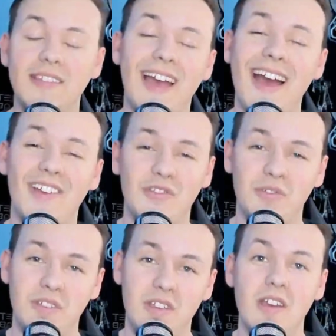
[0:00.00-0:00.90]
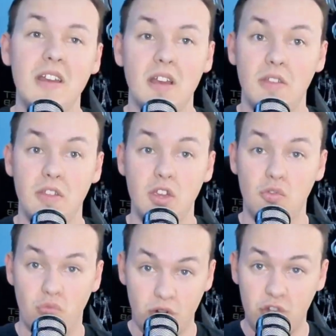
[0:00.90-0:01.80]
is actually the
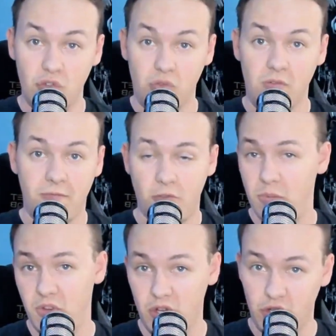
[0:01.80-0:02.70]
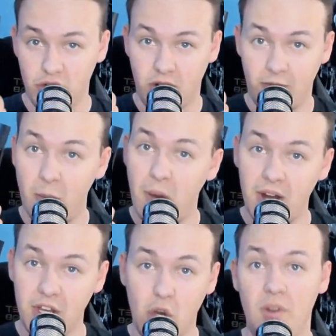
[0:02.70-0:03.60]
original formulation of
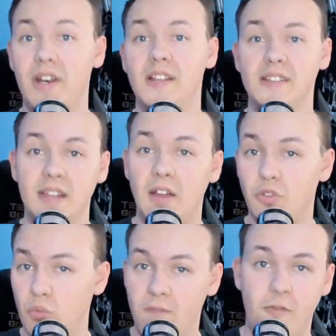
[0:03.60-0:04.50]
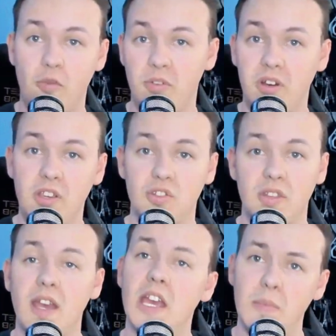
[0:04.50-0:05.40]
Armani Code. It is not the reformulation
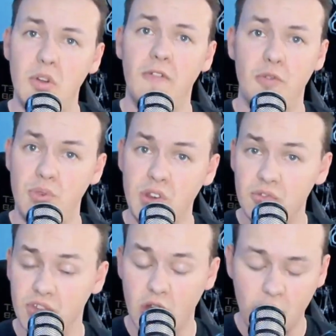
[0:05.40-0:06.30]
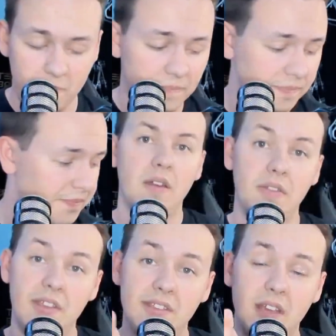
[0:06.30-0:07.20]
that came out a few years ago.
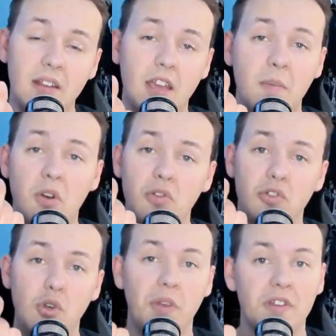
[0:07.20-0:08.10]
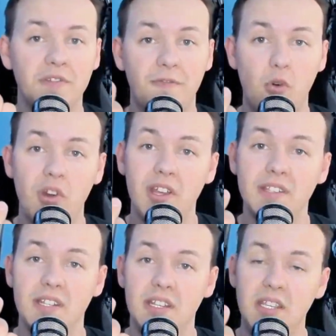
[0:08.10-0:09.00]
This scent came out in 2004.
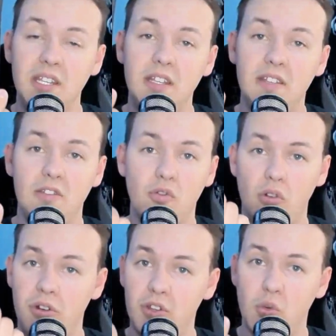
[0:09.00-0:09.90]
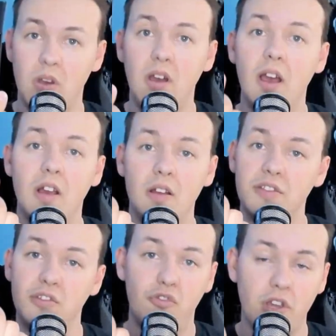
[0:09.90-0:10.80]
It's an EDT or eau de toilette
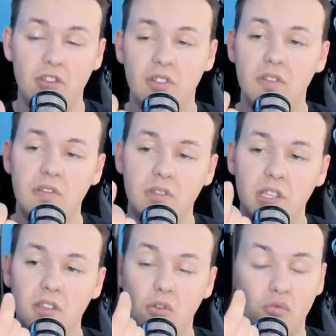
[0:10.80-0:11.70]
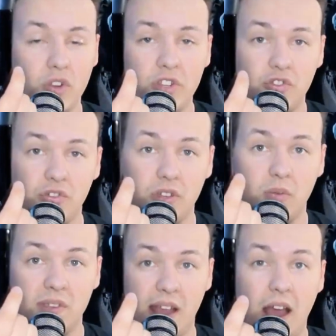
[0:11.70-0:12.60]
concentration. This originally
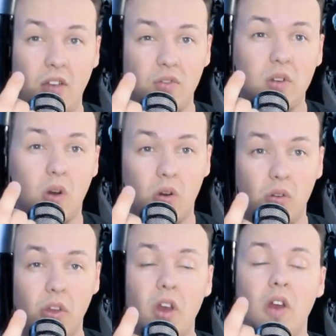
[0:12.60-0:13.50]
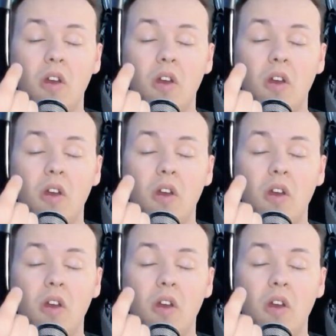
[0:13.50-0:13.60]
was actually called